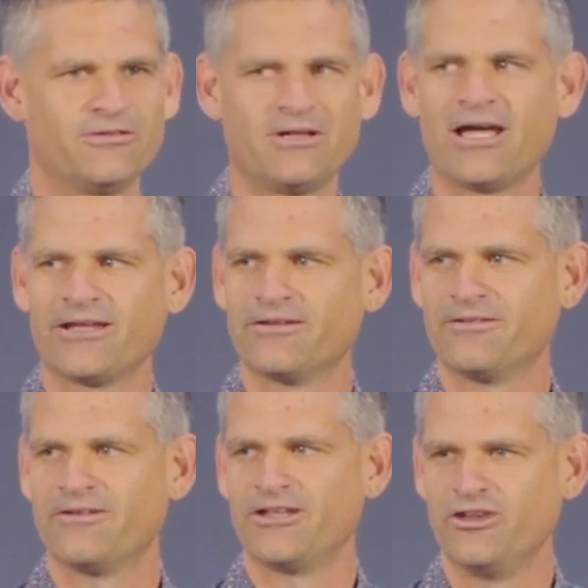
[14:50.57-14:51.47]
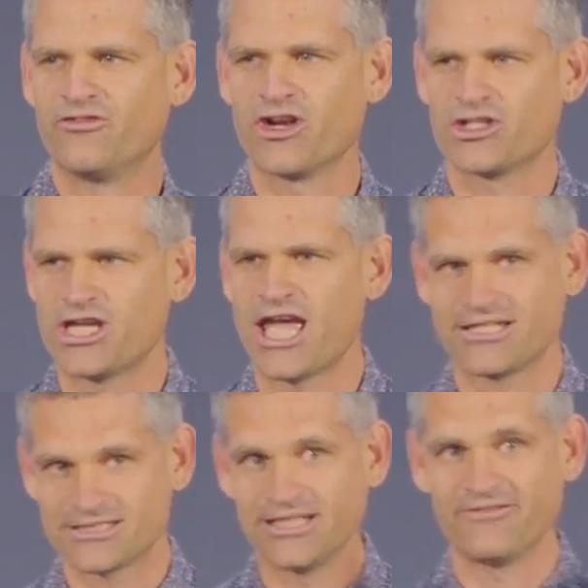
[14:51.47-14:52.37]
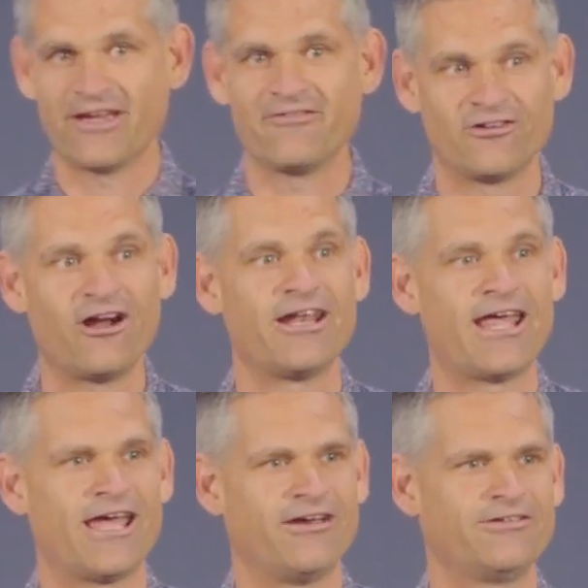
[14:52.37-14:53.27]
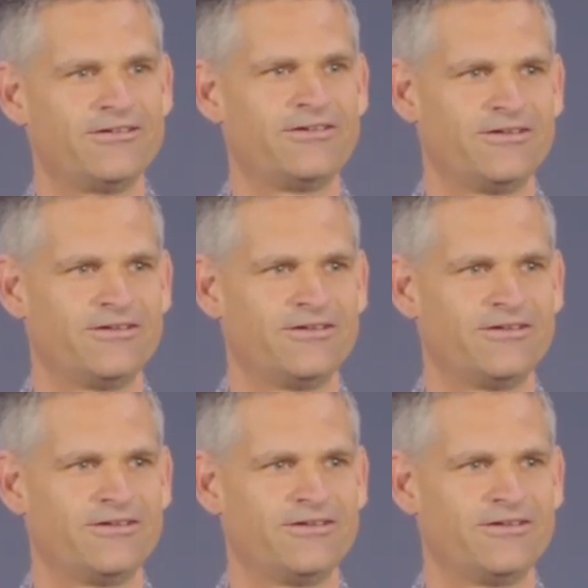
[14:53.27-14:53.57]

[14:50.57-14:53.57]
like, you've got a chance to live heaven right now.